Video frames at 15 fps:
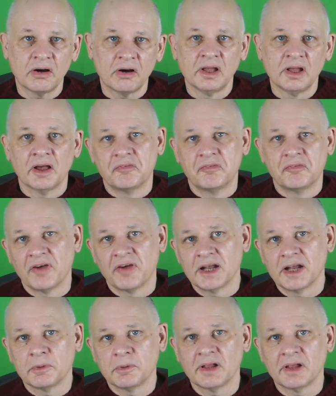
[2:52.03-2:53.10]

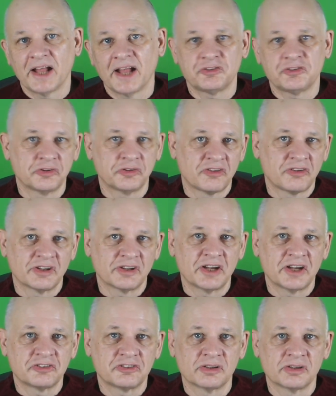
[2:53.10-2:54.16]
available at your
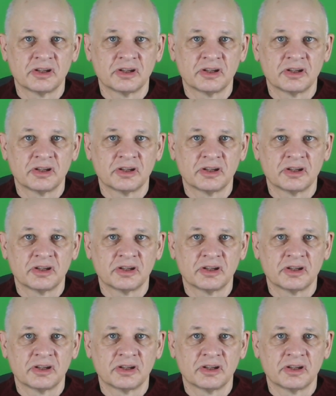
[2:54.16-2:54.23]
destination